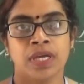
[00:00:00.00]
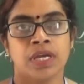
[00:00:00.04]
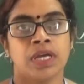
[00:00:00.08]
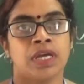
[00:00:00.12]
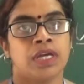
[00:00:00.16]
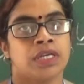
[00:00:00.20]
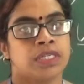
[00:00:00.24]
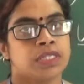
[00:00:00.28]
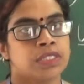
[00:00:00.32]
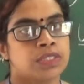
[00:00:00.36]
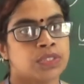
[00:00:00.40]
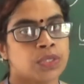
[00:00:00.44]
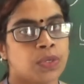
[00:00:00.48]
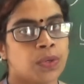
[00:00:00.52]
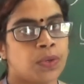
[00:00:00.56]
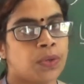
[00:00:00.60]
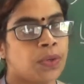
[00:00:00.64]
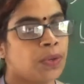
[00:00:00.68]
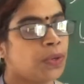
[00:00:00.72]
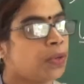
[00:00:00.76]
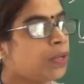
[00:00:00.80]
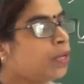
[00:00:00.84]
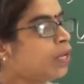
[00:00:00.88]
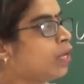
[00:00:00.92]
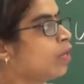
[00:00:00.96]

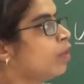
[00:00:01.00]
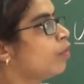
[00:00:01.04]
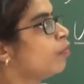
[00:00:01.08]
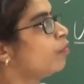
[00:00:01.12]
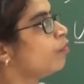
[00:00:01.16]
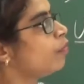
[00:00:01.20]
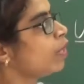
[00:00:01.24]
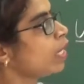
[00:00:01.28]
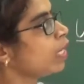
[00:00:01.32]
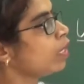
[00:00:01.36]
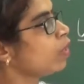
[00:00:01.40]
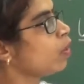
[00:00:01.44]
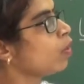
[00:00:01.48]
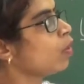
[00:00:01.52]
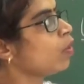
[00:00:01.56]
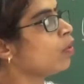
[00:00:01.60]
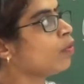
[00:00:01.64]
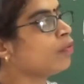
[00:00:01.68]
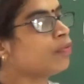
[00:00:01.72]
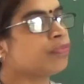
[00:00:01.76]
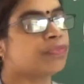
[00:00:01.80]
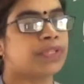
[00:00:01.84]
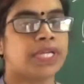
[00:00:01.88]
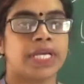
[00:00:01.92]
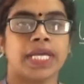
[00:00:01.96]
So, one
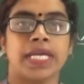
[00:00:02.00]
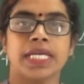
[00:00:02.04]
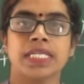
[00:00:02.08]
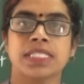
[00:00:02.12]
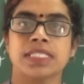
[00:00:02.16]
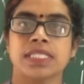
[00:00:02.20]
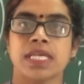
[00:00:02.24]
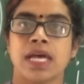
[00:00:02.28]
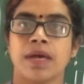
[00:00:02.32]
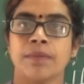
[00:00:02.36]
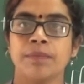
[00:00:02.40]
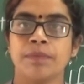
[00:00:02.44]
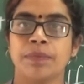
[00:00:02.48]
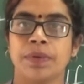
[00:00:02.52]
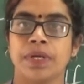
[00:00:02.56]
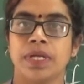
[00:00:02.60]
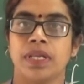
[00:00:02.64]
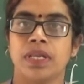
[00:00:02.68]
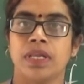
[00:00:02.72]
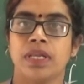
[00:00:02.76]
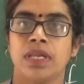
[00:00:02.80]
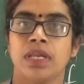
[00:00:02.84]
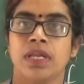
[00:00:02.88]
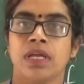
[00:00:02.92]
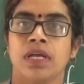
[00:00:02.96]
of the example
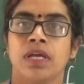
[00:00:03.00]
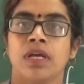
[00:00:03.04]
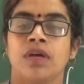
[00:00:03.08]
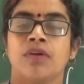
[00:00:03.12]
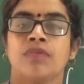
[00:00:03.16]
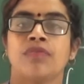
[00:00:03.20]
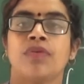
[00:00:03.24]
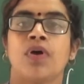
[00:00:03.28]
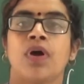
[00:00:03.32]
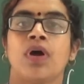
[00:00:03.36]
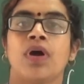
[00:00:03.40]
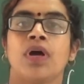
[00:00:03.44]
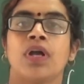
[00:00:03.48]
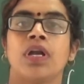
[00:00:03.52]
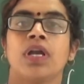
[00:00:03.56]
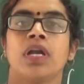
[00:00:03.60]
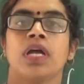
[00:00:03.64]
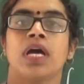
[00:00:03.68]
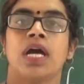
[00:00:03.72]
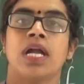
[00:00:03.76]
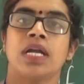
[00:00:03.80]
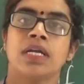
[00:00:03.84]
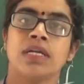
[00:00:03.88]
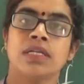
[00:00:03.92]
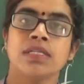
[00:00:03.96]
for
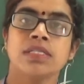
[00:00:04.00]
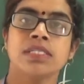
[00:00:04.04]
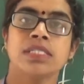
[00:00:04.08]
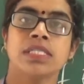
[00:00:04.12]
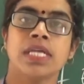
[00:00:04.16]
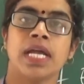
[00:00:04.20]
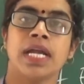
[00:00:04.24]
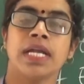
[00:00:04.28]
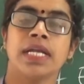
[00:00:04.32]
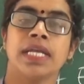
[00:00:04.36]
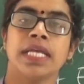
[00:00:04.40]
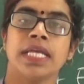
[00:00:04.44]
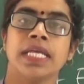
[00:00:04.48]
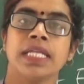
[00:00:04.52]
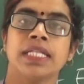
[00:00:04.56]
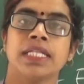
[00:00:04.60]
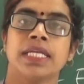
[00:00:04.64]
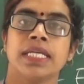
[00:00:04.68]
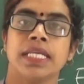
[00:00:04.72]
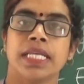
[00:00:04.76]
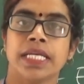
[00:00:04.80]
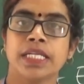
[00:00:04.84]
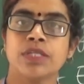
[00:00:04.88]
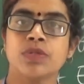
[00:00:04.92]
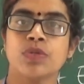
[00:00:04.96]
understanding the
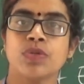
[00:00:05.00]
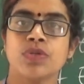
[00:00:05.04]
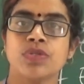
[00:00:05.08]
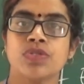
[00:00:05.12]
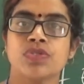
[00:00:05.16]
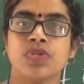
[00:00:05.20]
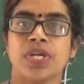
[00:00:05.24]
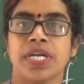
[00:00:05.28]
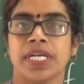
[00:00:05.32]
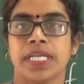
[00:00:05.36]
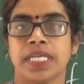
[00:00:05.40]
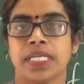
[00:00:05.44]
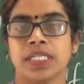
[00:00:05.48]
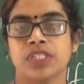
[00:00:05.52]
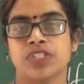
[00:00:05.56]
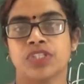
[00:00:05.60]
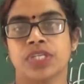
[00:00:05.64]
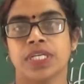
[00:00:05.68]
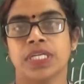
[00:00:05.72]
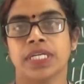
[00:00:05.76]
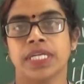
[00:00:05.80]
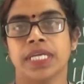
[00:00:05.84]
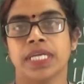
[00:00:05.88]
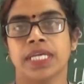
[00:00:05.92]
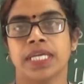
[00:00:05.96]
electrostatic
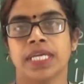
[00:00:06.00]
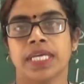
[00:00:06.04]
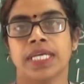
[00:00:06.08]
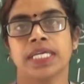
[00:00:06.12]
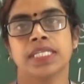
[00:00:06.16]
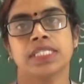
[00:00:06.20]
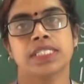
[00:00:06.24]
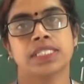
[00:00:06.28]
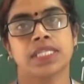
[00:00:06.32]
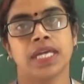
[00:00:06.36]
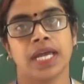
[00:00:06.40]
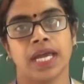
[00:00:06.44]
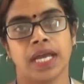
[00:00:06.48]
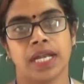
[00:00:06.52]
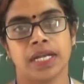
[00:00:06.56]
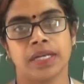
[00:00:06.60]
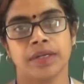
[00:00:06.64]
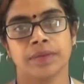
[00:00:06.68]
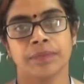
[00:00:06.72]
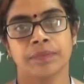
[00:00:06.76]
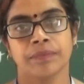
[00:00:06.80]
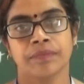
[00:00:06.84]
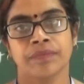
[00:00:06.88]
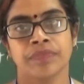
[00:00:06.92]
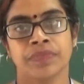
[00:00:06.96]
shielding is that
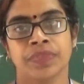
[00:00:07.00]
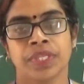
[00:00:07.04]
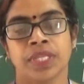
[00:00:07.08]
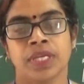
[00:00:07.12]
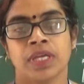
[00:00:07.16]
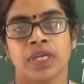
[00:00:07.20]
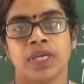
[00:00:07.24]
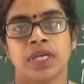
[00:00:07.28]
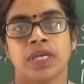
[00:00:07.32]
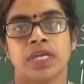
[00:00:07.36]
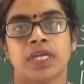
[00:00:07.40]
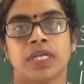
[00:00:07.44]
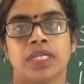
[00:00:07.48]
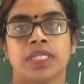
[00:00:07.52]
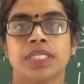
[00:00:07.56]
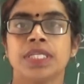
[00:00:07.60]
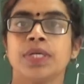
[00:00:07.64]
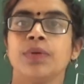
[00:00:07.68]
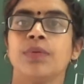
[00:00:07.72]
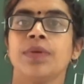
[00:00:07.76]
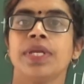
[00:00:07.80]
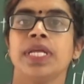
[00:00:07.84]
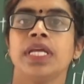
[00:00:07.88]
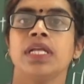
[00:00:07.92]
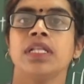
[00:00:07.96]

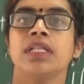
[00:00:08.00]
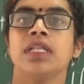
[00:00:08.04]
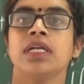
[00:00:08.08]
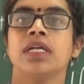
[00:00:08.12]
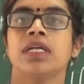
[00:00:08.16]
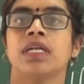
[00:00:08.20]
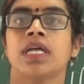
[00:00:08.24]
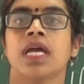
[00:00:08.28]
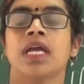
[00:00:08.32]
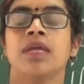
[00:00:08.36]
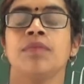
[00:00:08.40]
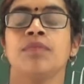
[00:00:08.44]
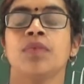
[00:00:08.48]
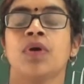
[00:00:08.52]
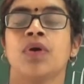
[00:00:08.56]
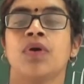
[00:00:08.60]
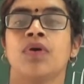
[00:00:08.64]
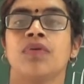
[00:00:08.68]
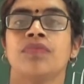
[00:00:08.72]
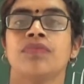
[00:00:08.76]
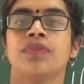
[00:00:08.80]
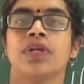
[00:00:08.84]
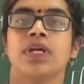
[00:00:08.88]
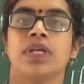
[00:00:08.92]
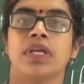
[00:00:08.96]
during the time
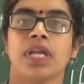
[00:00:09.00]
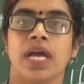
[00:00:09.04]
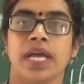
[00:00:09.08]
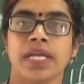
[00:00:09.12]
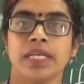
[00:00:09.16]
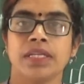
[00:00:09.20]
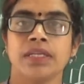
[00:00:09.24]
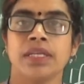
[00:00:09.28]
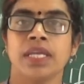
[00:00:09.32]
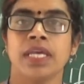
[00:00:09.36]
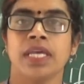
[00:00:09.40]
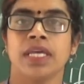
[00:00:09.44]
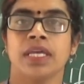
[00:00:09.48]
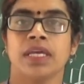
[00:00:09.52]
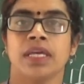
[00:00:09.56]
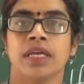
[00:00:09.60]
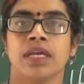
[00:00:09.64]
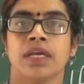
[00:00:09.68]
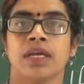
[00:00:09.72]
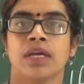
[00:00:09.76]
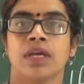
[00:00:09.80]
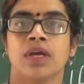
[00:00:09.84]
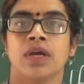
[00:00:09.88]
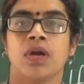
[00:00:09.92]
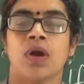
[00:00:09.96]
of the lightning
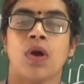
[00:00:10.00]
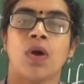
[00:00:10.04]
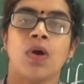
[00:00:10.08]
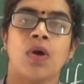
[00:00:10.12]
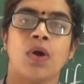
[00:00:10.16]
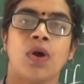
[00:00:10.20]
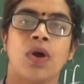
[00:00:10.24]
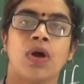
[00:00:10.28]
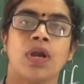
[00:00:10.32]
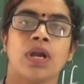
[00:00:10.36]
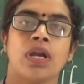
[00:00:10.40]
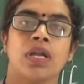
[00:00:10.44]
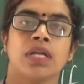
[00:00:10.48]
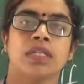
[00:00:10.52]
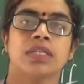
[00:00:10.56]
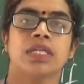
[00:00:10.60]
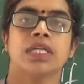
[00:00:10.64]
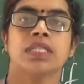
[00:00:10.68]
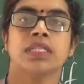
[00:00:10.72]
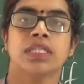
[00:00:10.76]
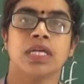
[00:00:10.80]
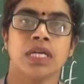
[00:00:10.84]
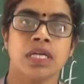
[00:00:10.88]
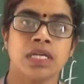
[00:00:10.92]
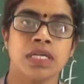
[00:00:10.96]
or the
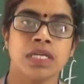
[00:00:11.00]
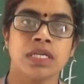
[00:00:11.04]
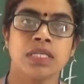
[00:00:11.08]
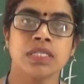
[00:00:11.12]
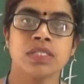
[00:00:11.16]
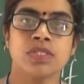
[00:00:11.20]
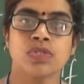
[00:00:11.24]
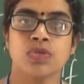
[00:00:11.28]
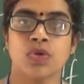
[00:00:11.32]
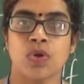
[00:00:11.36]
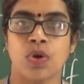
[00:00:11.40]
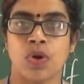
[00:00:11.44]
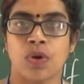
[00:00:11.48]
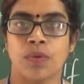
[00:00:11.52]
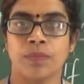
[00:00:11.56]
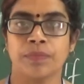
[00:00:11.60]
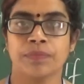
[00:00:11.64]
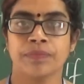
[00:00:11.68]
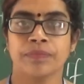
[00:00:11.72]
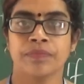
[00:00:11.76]
thunderstorm,